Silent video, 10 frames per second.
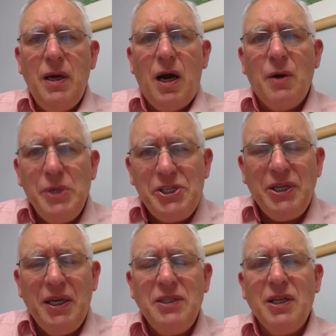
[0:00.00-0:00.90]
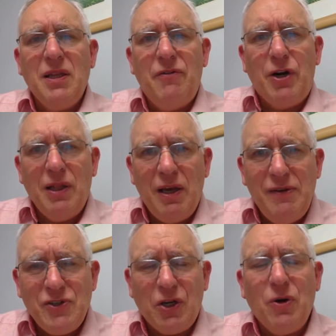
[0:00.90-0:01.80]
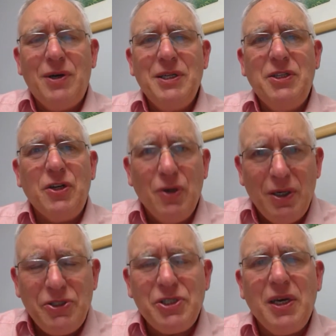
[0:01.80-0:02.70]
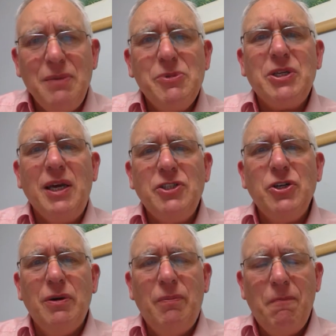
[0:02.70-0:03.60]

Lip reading: Are we seeking to live our lives according to God's time schedule?